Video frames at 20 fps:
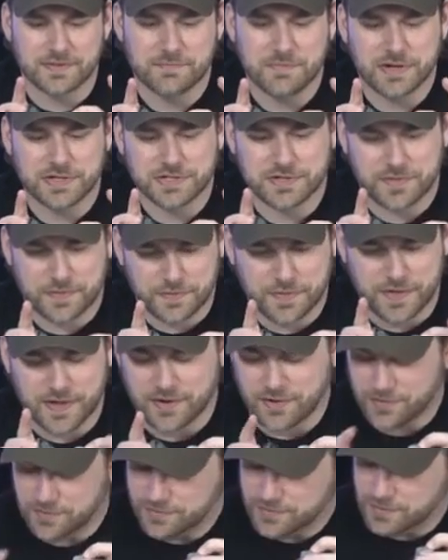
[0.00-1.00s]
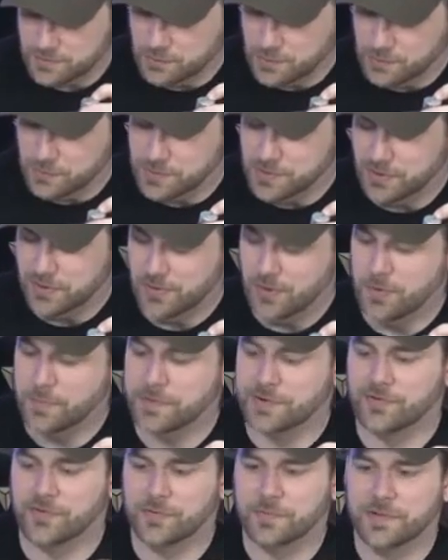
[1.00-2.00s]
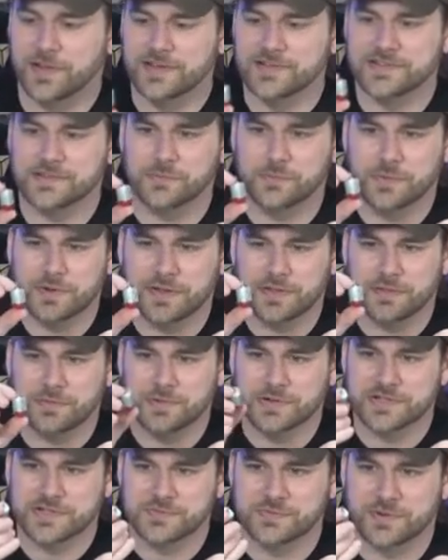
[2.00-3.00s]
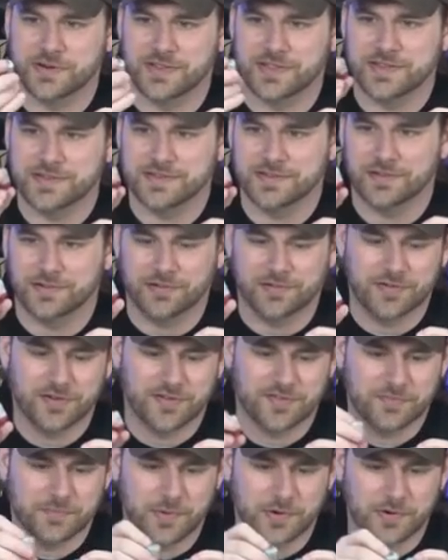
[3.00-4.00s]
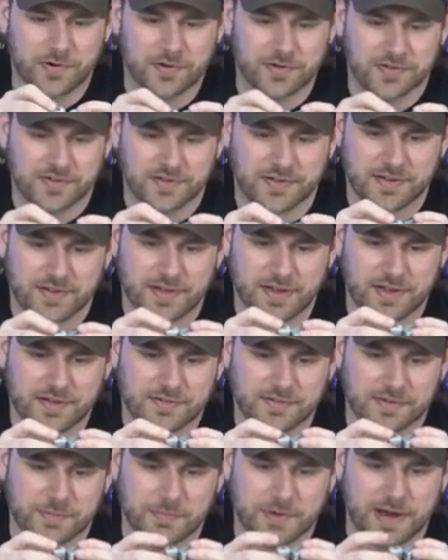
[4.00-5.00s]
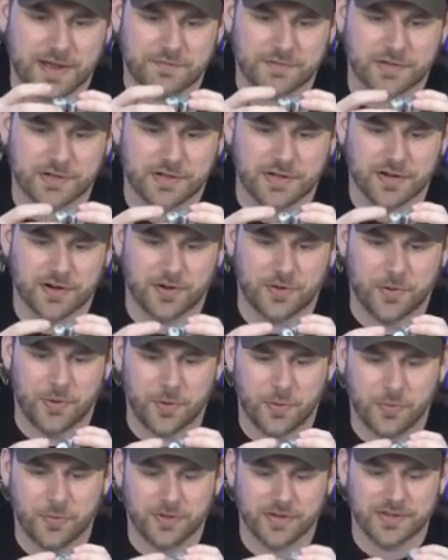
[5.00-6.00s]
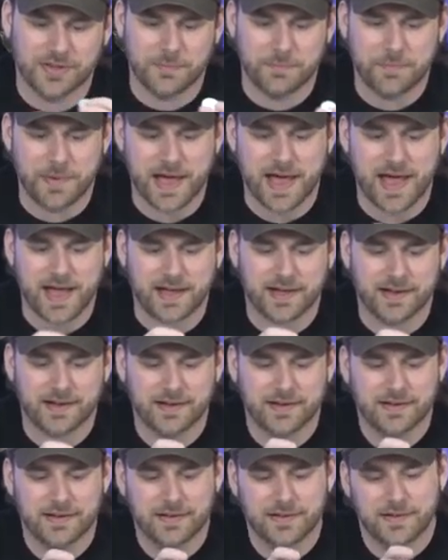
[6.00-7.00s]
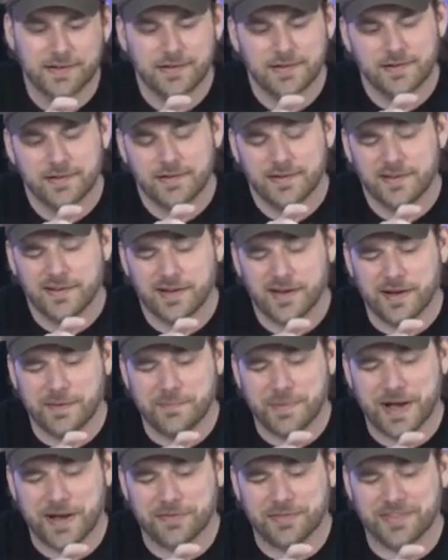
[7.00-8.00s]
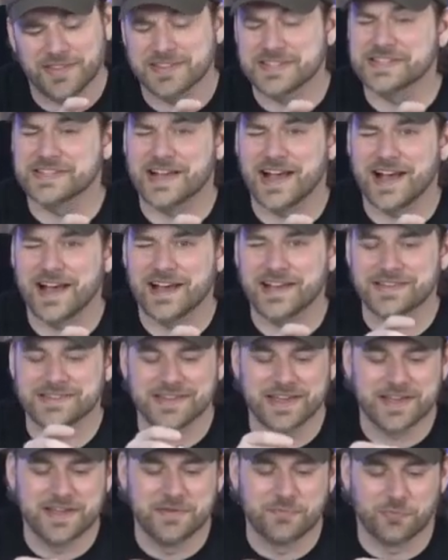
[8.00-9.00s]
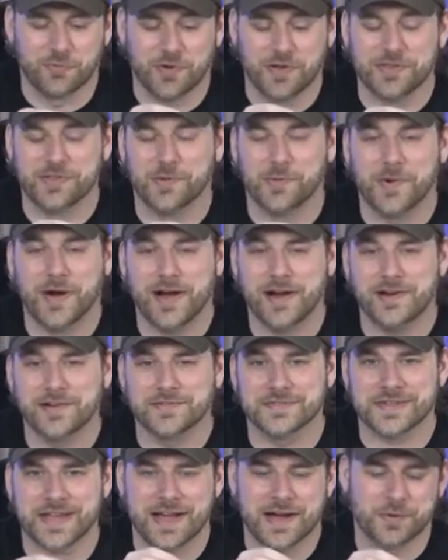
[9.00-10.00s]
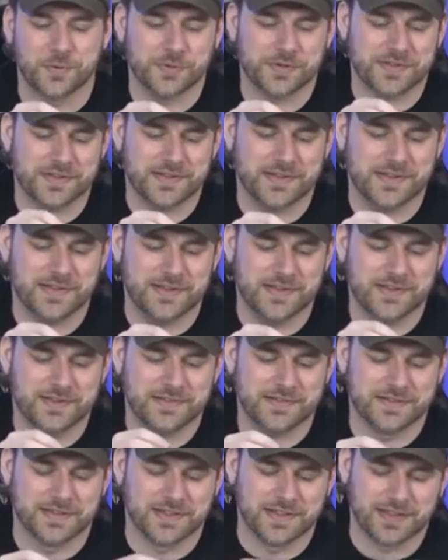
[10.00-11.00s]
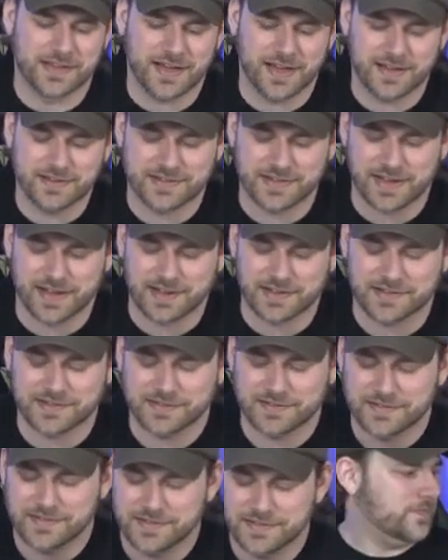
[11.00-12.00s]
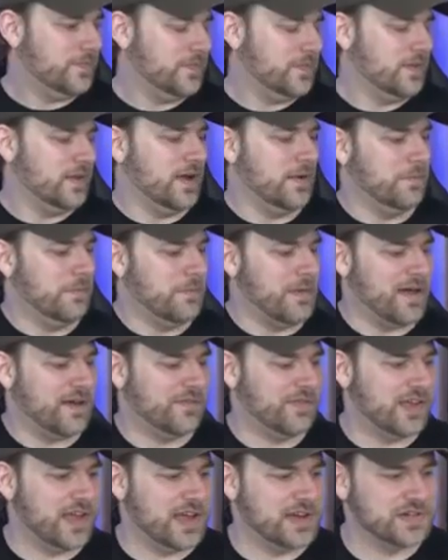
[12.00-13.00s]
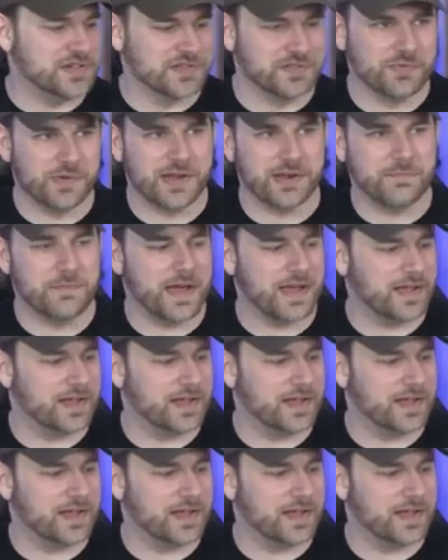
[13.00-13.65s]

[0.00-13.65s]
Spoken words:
much thinner than what we were hoping to replace it with, which is one of these little Nerf motors. So I'm going to have to cut a hole in the back about this size and run the wires out to the contacts. A couple modifications we can make